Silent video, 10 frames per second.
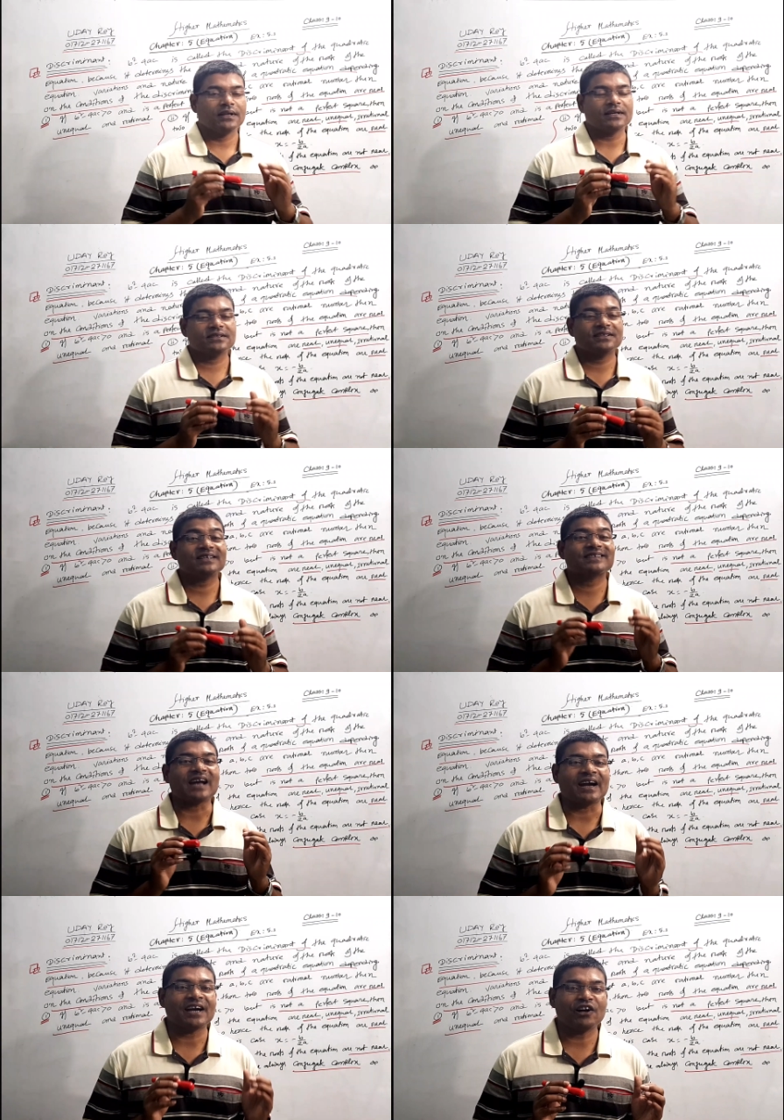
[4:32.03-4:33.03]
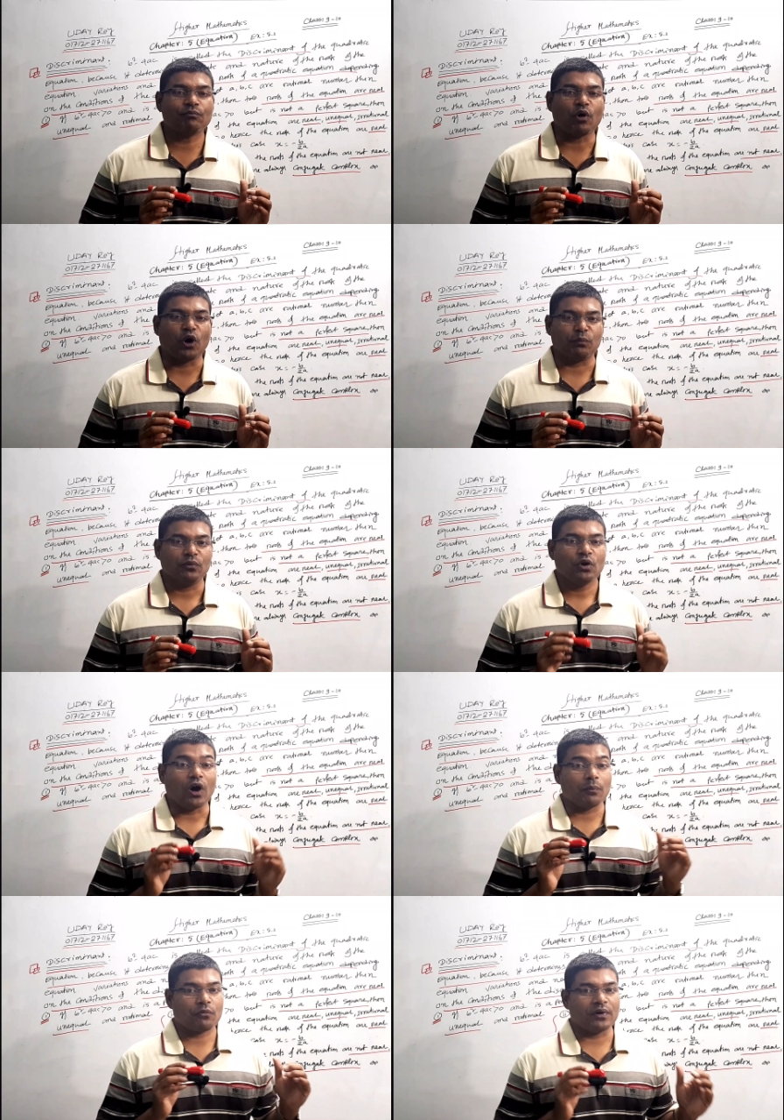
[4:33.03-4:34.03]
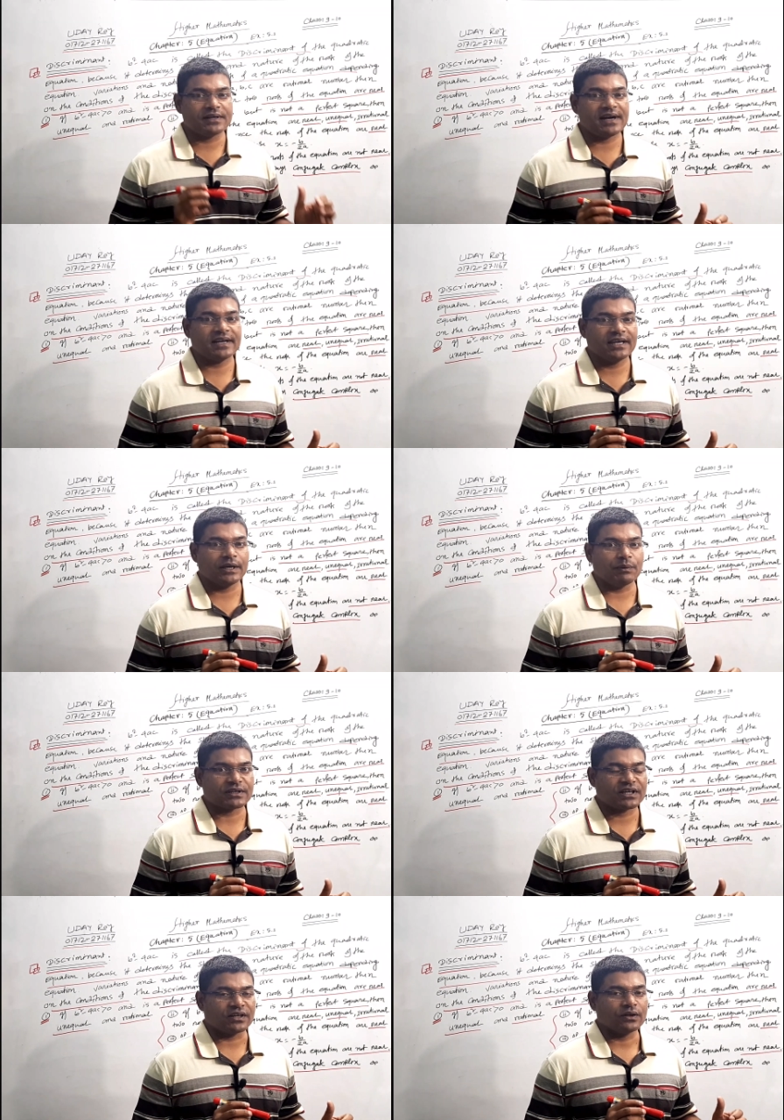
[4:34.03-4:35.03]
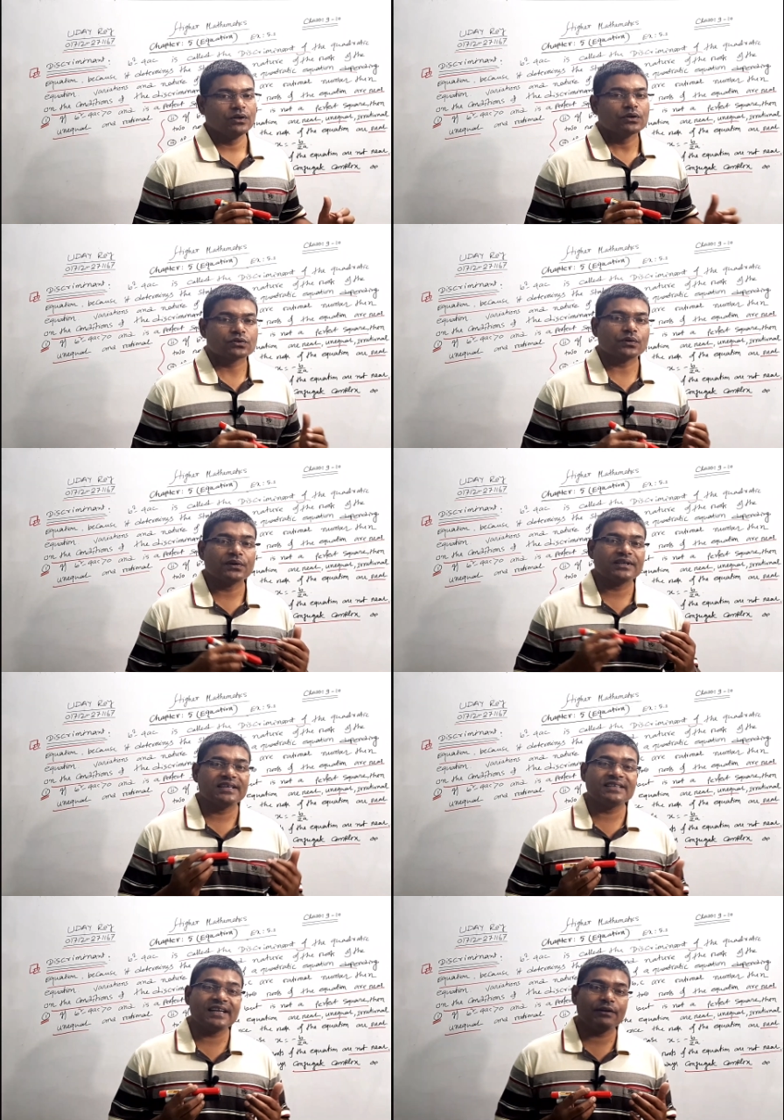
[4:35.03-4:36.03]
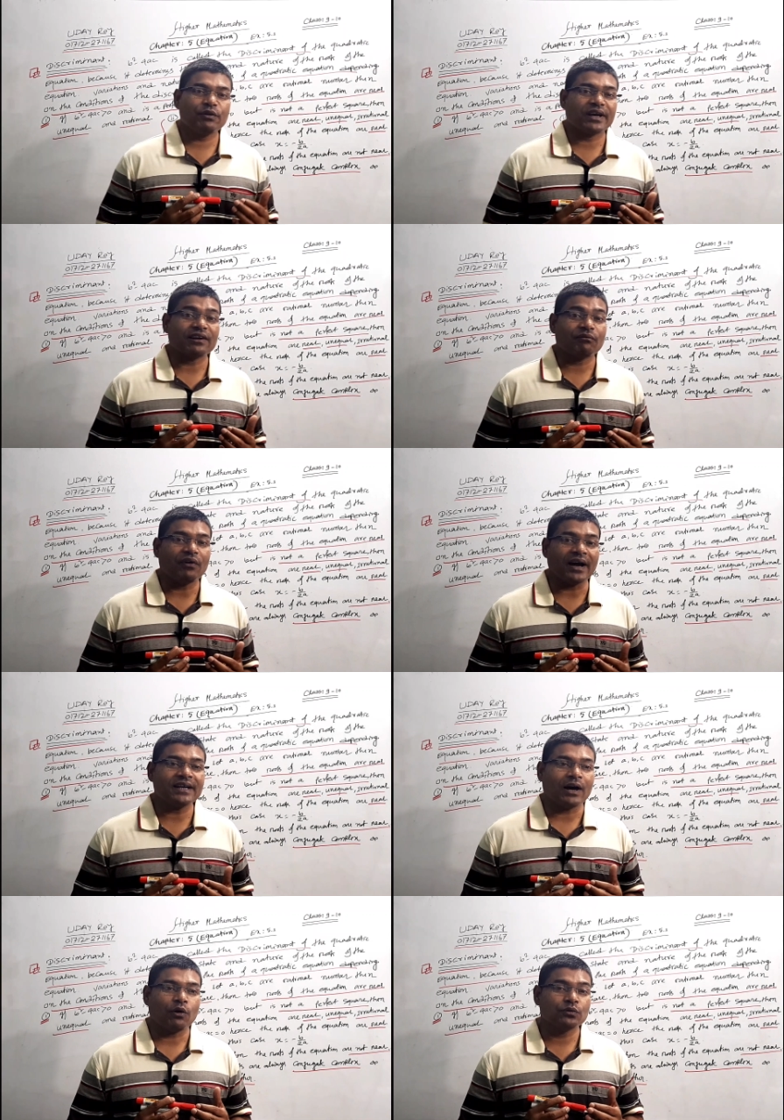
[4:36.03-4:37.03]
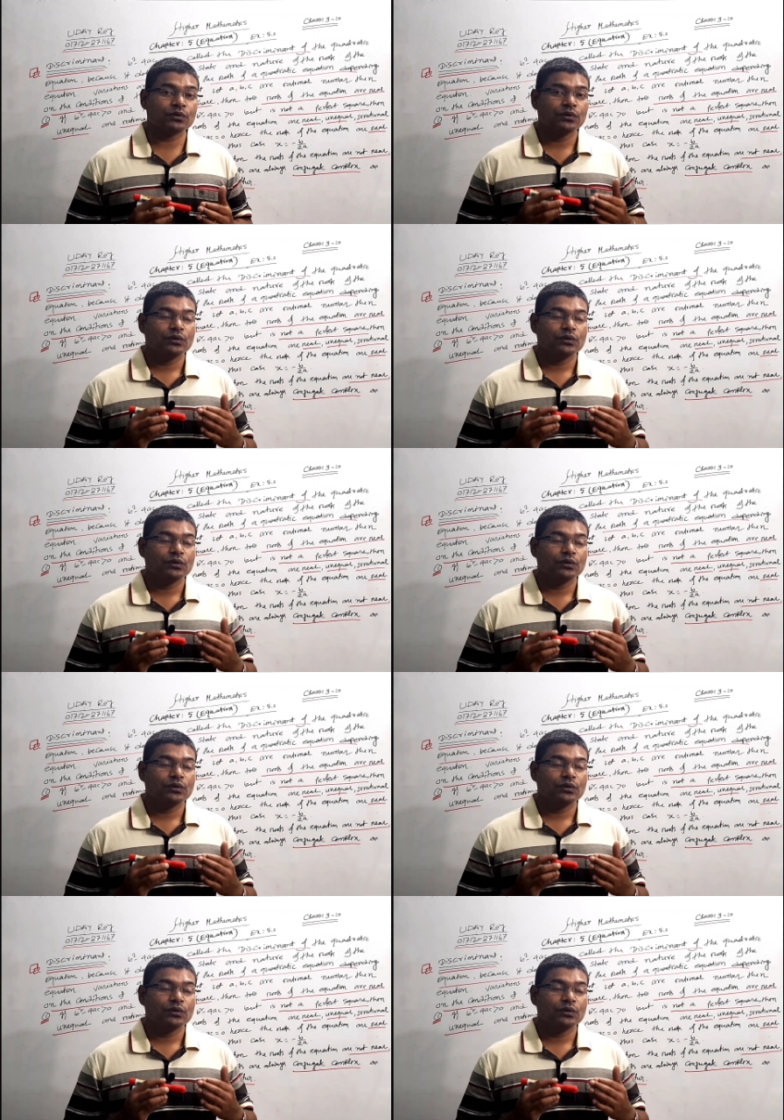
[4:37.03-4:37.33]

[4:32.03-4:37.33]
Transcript: That is the standard form of quadratic equation. So easily we can find out